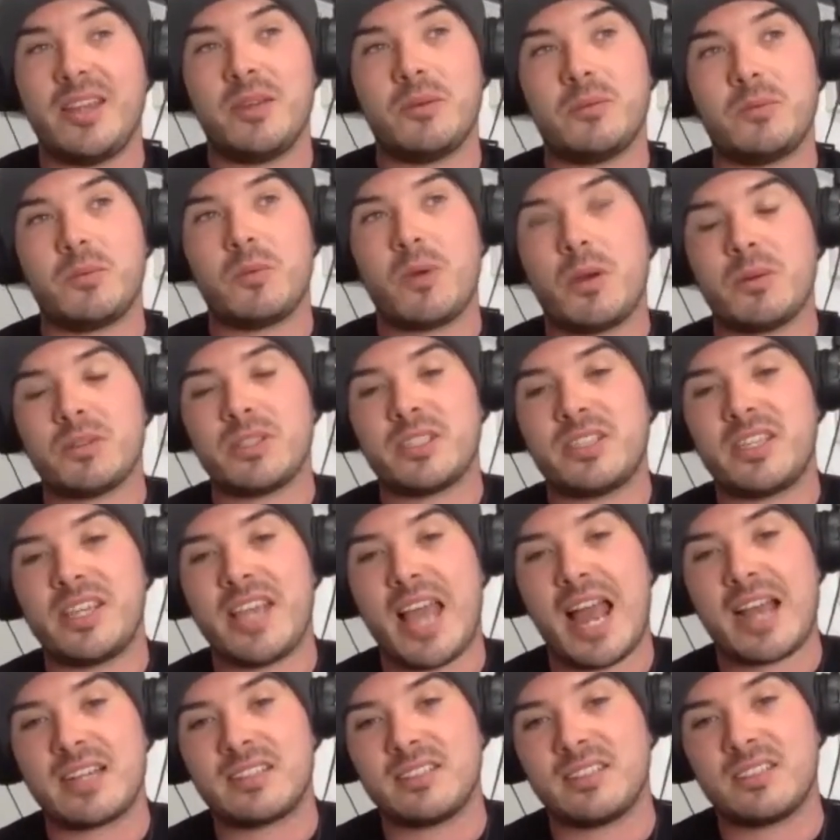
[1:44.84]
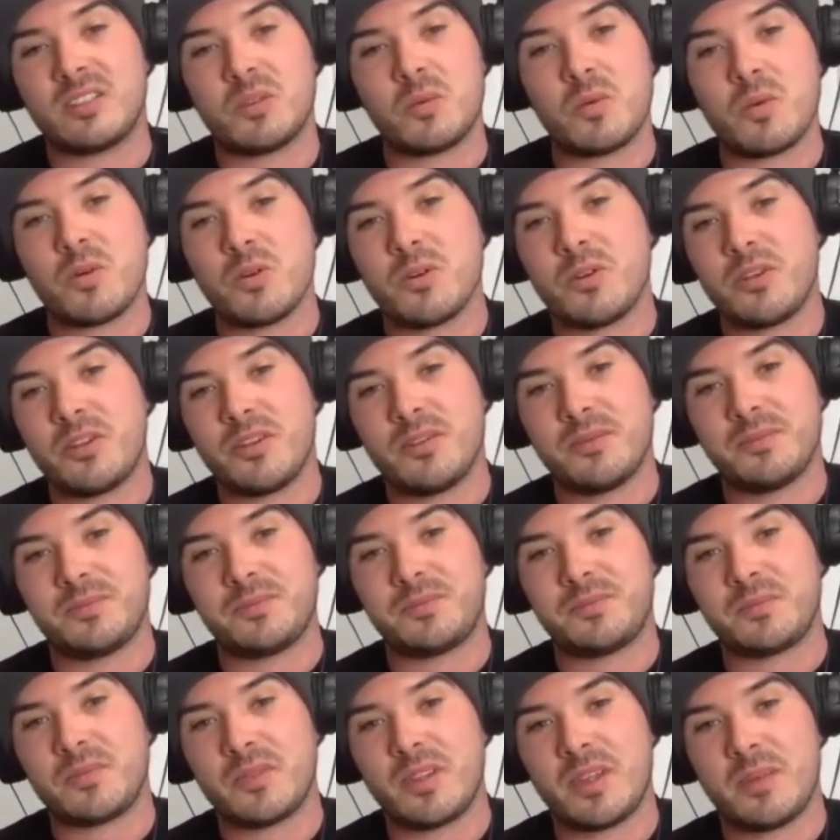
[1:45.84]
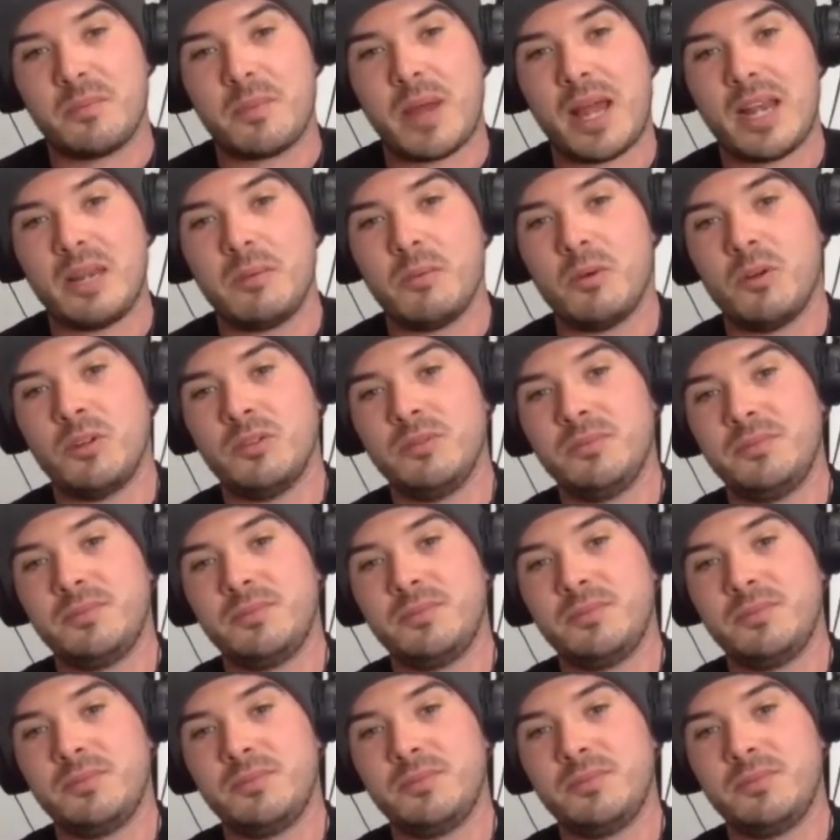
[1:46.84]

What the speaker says: was it? The Access Award in Ballymun.